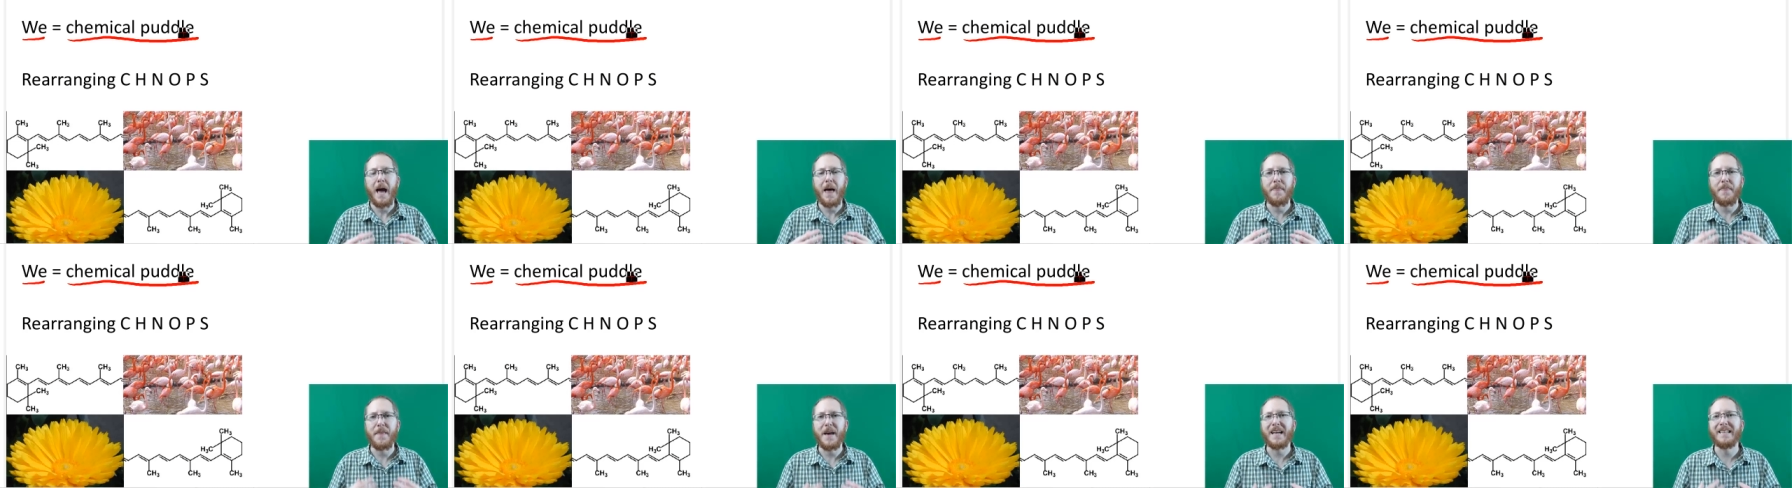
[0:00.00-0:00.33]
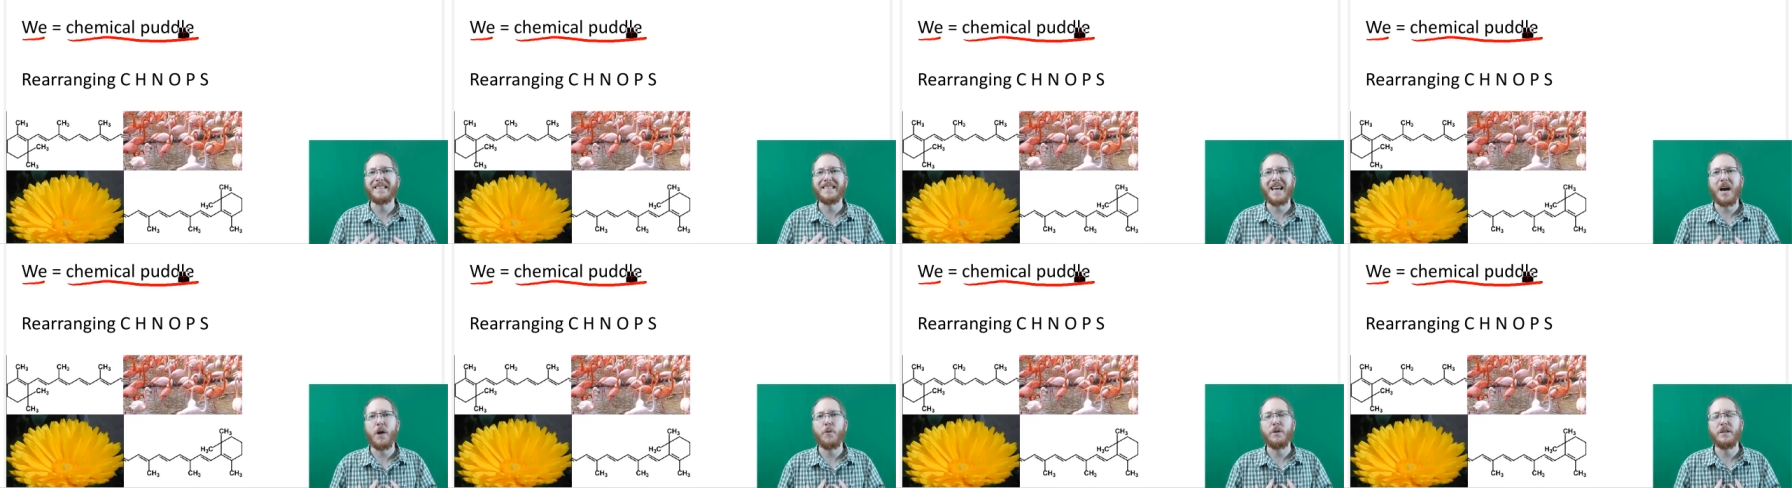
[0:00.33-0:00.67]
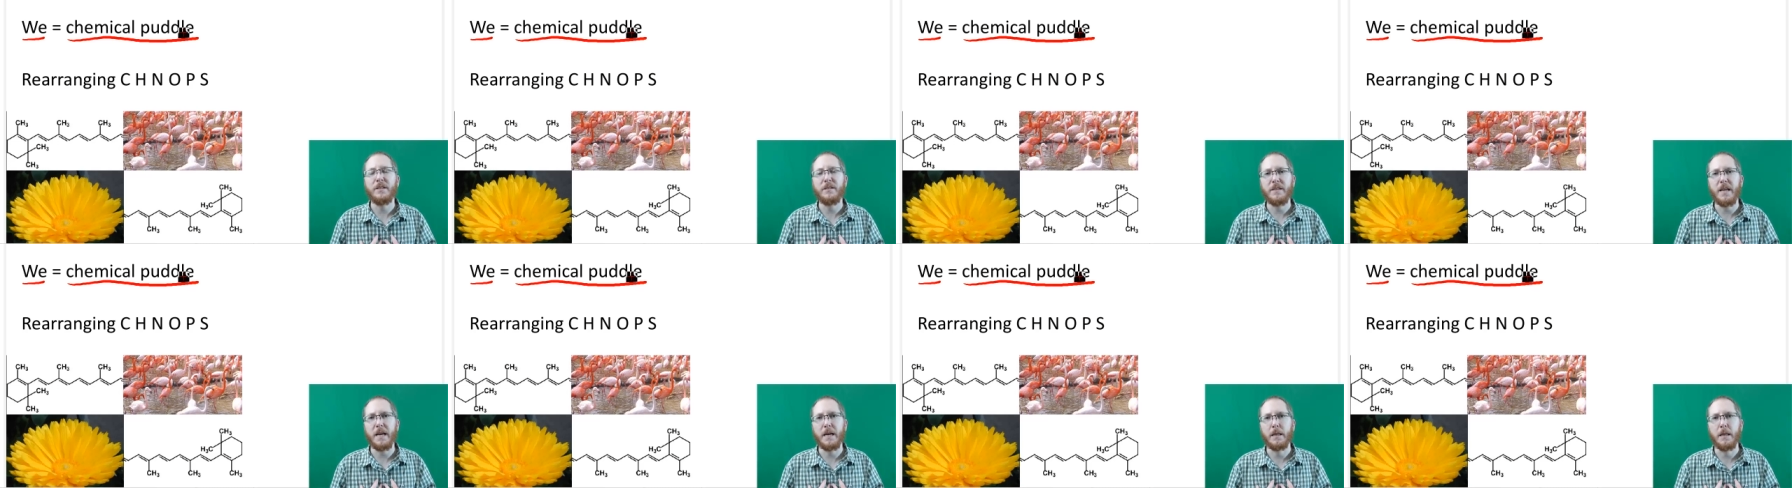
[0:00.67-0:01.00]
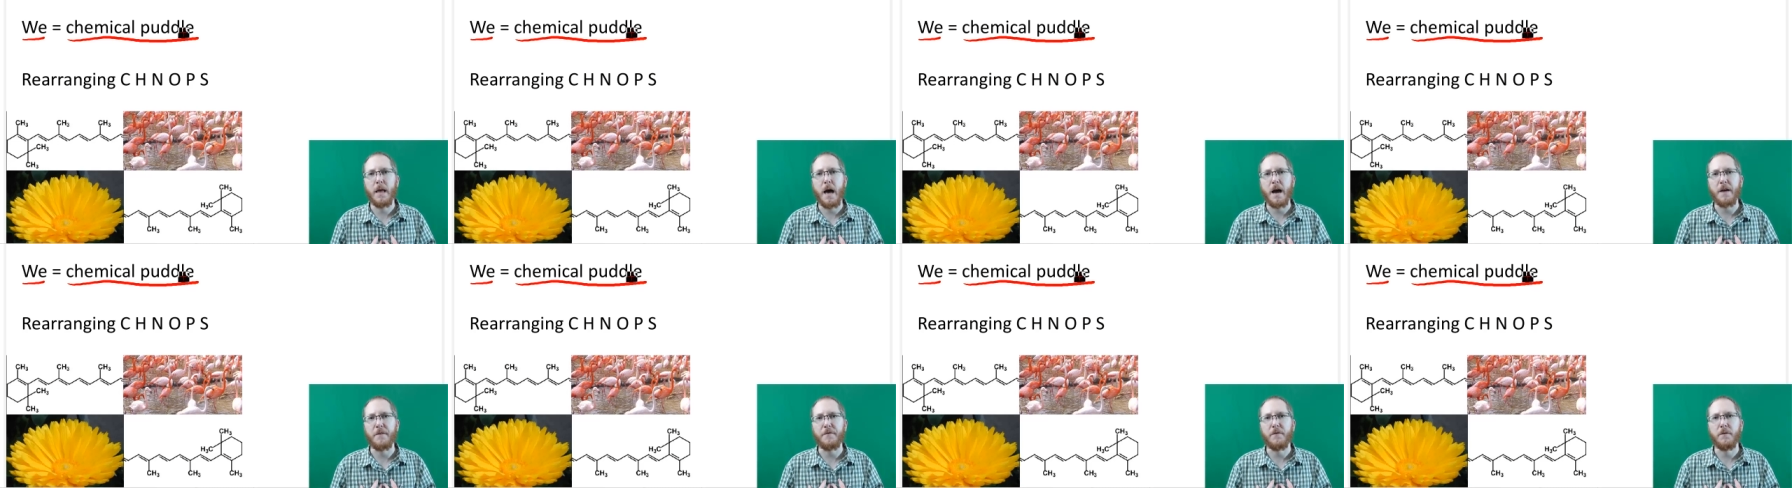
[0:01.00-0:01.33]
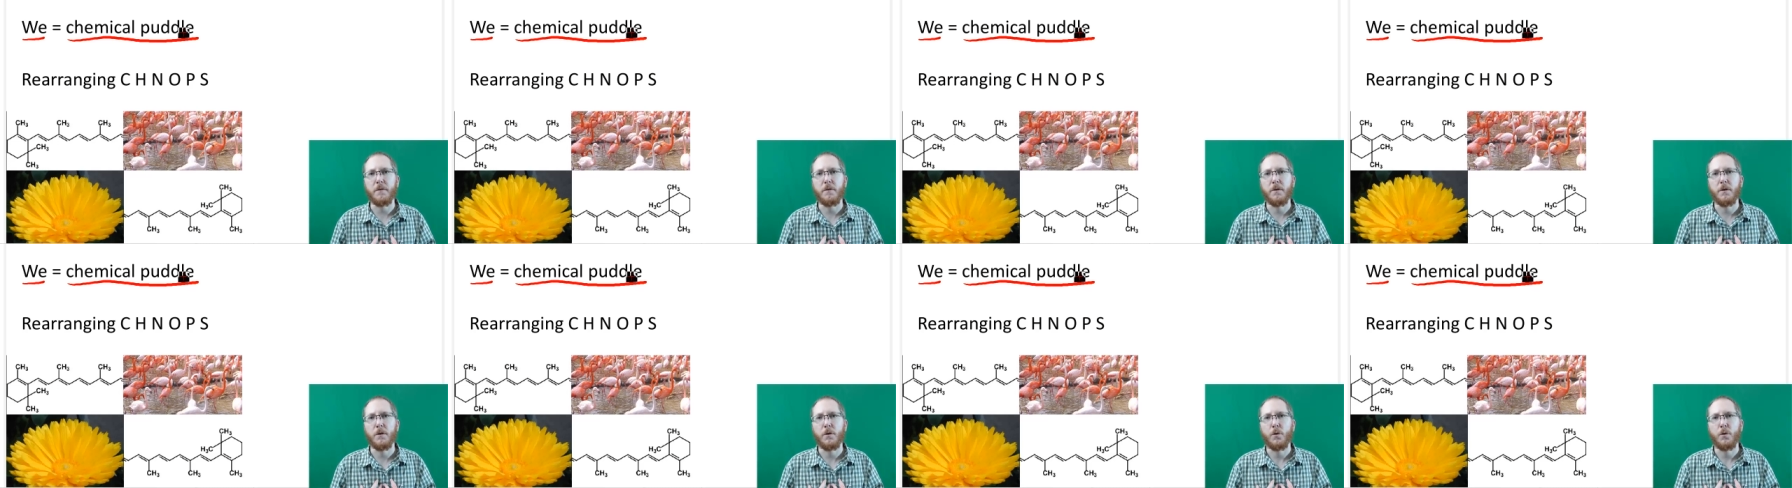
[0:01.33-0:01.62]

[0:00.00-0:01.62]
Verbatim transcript: and that's how we stay alive.